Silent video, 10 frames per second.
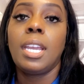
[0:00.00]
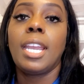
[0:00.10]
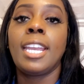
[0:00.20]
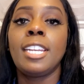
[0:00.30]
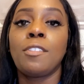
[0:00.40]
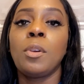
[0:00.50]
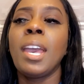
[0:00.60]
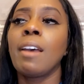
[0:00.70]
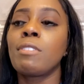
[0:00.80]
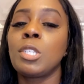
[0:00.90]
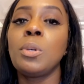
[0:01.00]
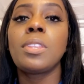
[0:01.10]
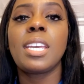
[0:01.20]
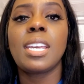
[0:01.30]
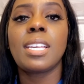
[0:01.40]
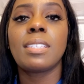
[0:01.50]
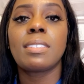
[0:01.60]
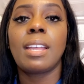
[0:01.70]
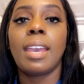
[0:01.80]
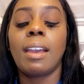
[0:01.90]
and if you have 2 things
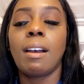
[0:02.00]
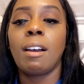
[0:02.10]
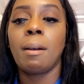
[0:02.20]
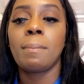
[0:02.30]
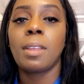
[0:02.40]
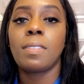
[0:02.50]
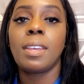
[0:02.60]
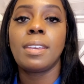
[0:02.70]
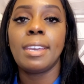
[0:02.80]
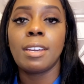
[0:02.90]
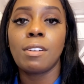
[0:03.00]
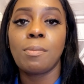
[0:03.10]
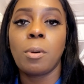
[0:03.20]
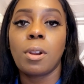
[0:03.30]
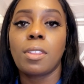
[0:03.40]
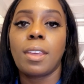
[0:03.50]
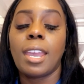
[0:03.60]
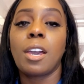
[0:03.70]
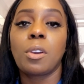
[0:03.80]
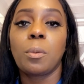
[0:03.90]
that they give part of the
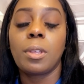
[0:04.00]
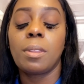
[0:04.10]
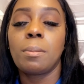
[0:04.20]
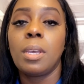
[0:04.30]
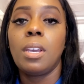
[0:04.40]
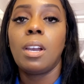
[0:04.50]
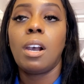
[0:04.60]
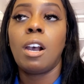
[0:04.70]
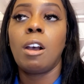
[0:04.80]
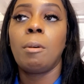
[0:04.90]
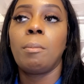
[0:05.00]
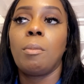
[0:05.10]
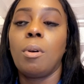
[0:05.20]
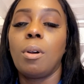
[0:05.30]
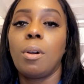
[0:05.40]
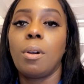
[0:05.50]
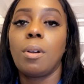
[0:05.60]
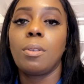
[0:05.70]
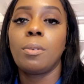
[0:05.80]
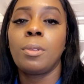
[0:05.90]
algorithm, well,
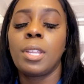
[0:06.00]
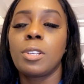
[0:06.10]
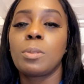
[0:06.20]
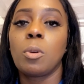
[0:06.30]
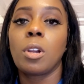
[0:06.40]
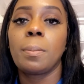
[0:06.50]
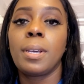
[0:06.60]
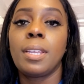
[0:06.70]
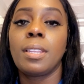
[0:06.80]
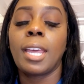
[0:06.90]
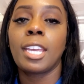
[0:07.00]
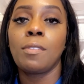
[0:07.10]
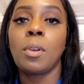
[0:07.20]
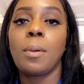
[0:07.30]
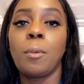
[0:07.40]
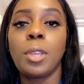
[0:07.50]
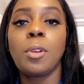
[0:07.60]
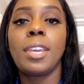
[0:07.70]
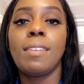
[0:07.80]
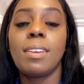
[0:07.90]
there's more, but like when
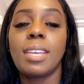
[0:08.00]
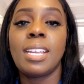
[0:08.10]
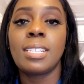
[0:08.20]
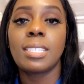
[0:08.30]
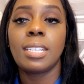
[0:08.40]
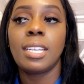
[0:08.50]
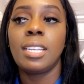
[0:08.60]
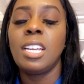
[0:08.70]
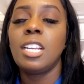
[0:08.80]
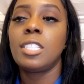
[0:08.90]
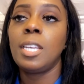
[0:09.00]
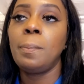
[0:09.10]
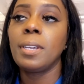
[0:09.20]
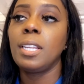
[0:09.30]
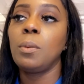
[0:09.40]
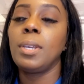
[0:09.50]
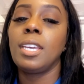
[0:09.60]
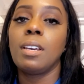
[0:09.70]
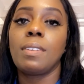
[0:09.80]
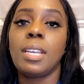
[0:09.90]
you're giving insulin, typically we
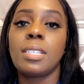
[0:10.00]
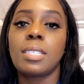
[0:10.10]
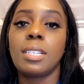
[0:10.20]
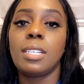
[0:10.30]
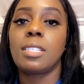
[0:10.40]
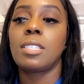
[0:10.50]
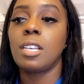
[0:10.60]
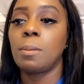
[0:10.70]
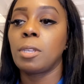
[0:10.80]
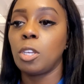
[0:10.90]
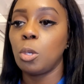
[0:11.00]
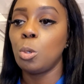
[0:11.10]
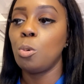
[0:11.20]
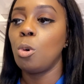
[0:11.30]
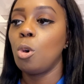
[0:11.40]
give insulin sub-Q